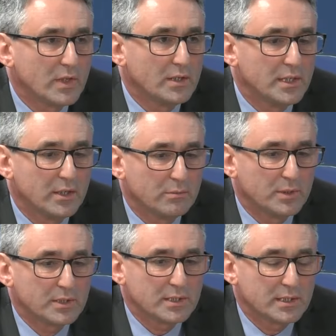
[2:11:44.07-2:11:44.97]
No,
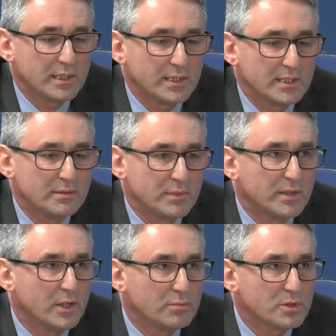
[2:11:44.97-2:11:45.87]
but it didn't meet
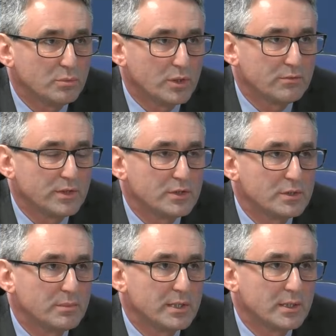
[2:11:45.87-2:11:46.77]
the Option 1
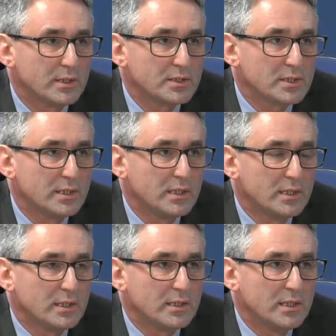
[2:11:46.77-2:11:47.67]
route because,
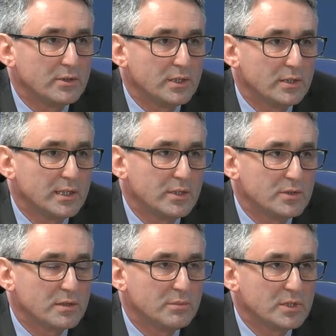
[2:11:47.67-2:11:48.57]
you could only
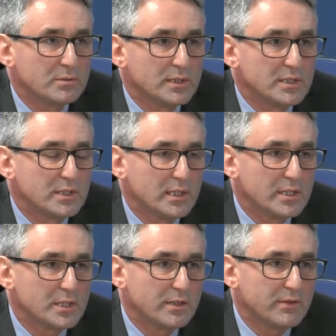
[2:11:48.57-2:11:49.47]
use combustible
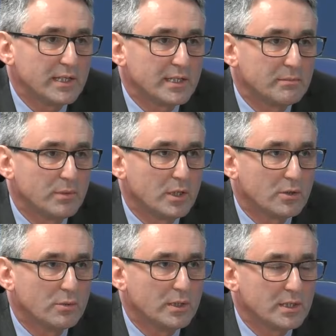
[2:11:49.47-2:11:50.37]
insulation if it had a
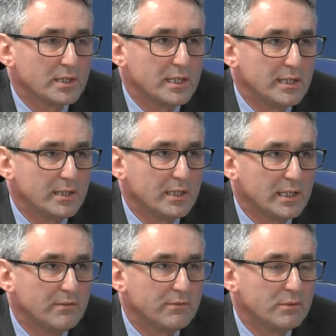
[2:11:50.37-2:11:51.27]
blockwork inner
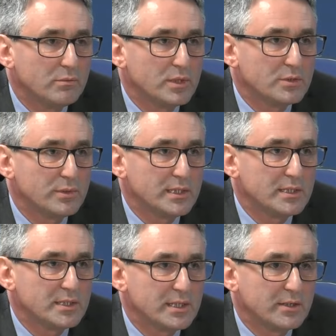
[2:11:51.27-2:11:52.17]
leaf, which we
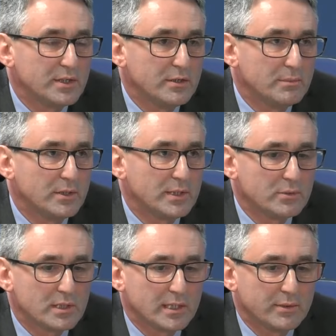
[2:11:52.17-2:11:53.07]
didn't see on new build. It
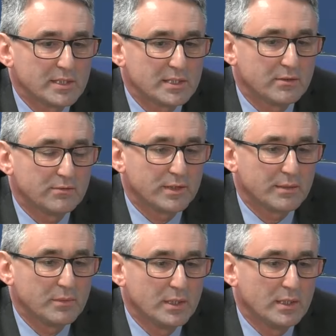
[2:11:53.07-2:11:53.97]
was lightweight steel frame.